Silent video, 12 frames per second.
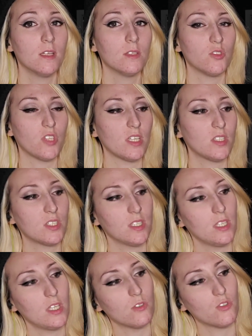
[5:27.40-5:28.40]

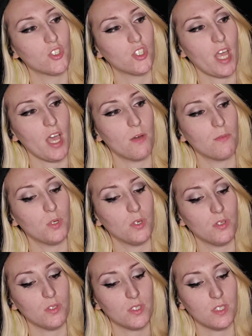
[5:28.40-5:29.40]
Jason in
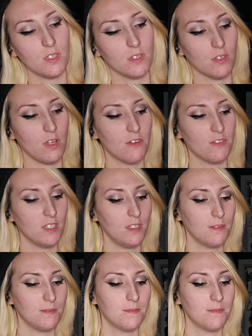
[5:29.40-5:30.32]
Shambles. Love it.